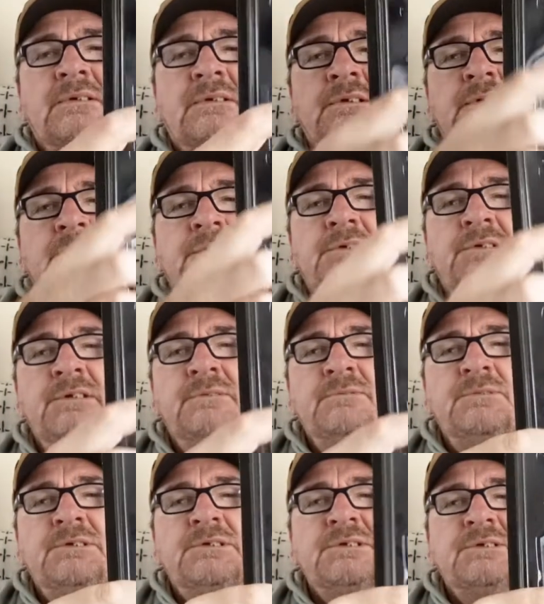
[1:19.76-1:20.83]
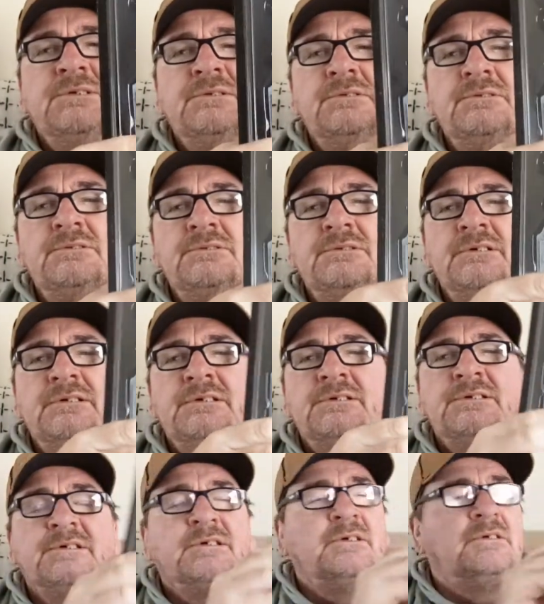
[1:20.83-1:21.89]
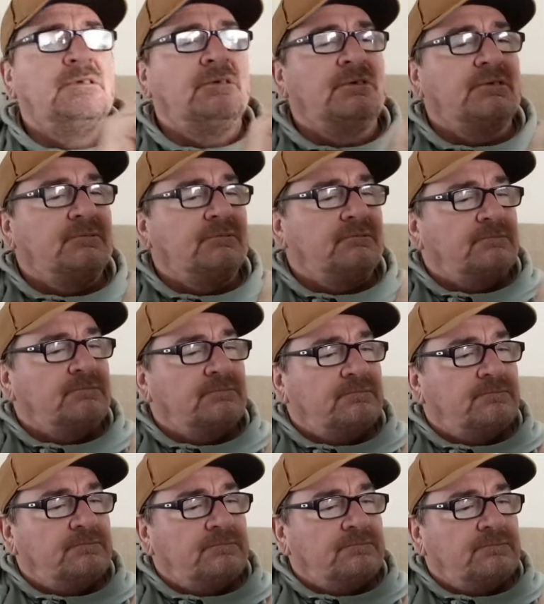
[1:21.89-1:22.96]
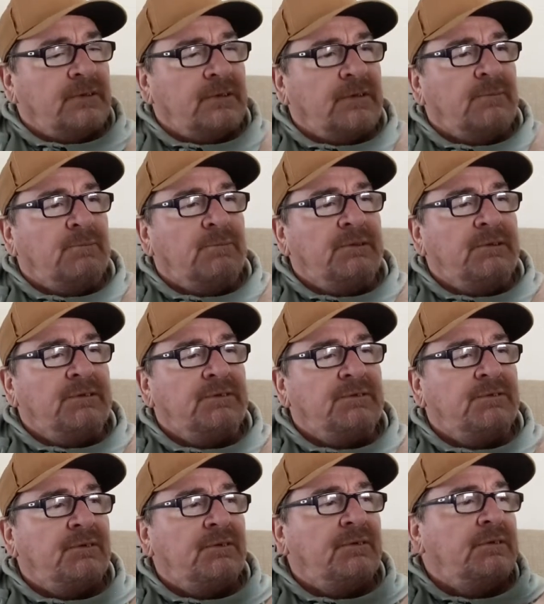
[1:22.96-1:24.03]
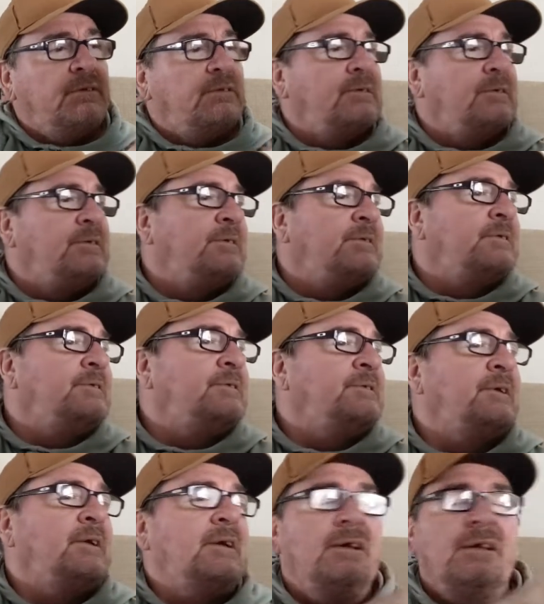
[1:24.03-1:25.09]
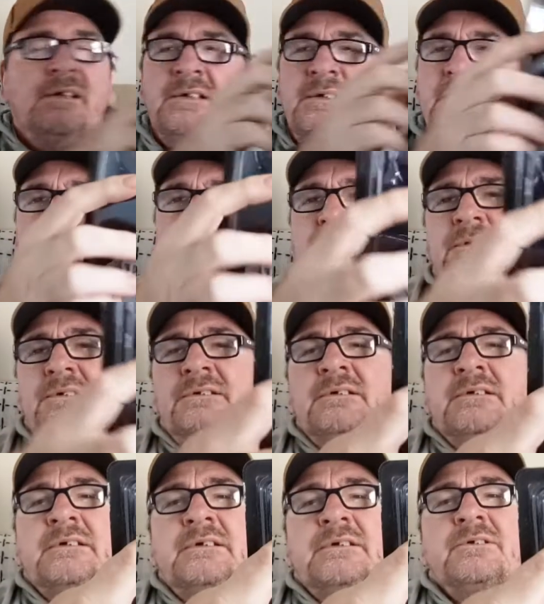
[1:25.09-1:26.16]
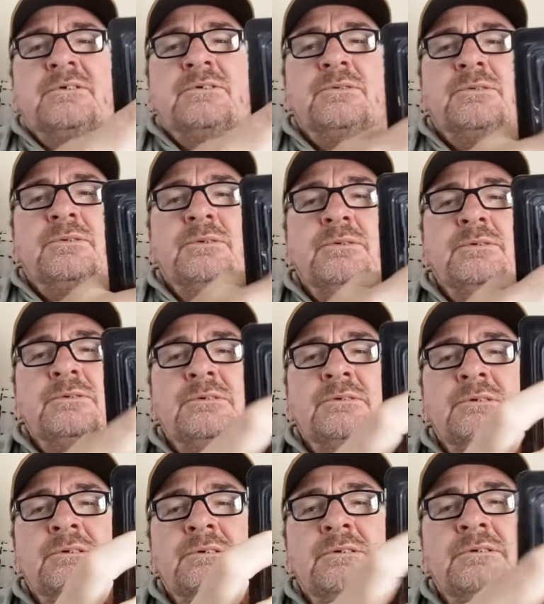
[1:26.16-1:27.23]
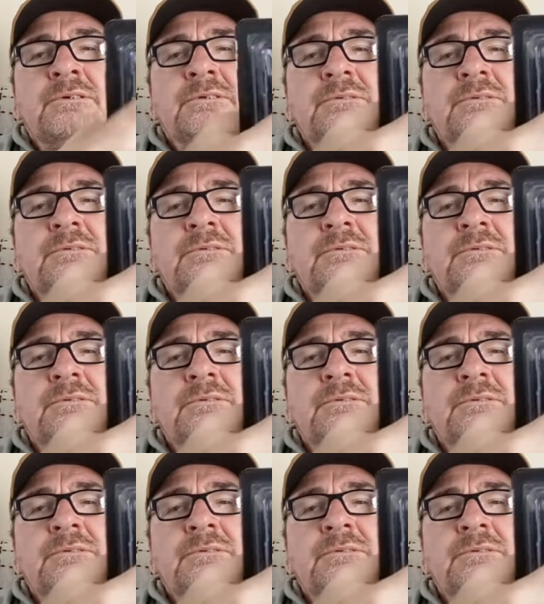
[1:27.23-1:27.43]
got a tombstone, it's got like the base for it, and it's got the Crow